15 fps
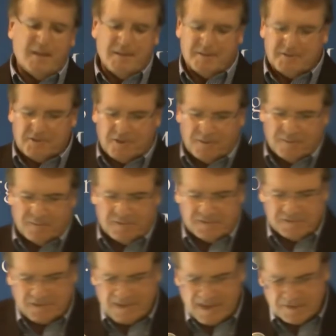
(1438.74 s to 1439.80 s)
And so
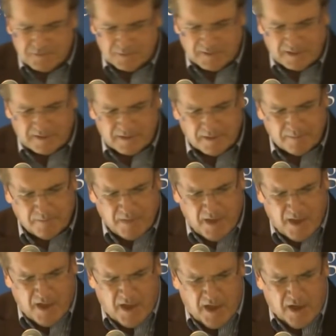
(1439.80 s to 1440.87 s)
that's what they did.
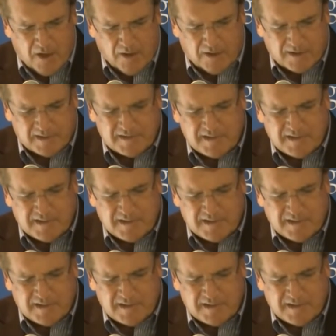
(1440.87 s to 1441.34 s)
Okay, the